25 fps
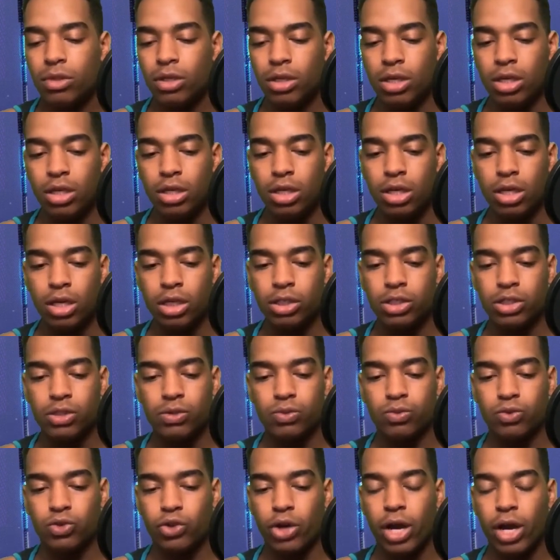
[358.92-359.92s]
and then they
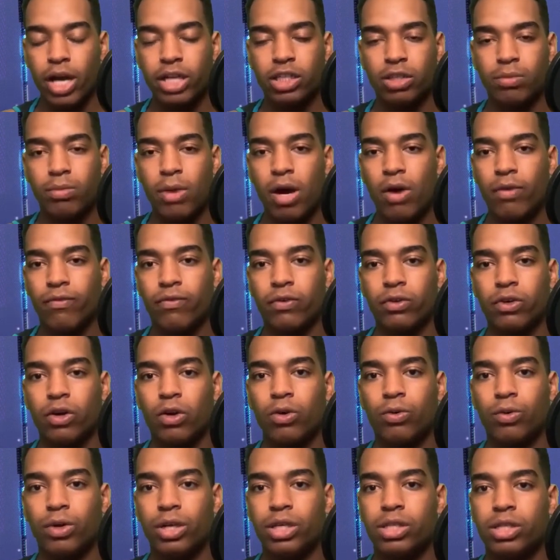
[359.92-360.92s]
just dragged them out for no
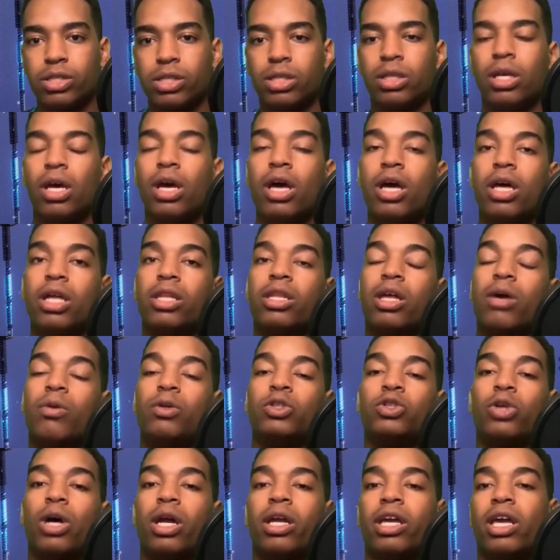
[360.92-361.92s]
reason. They were
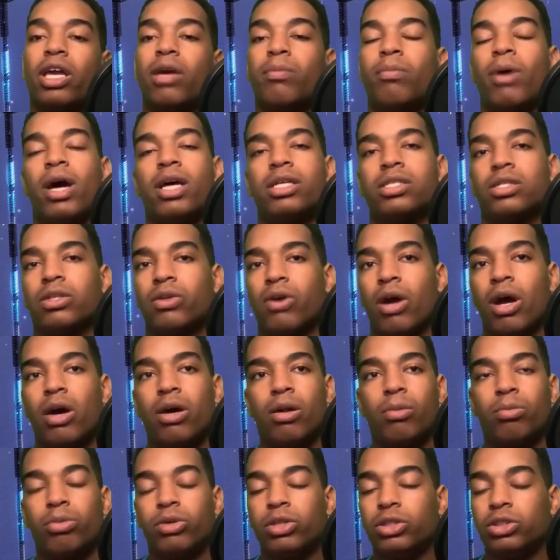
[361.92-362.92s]
trying to get past the
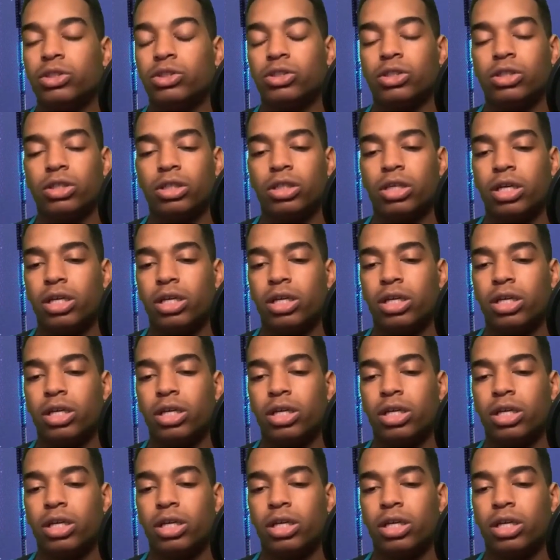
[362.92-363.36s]
crowd, I'm pretty sure,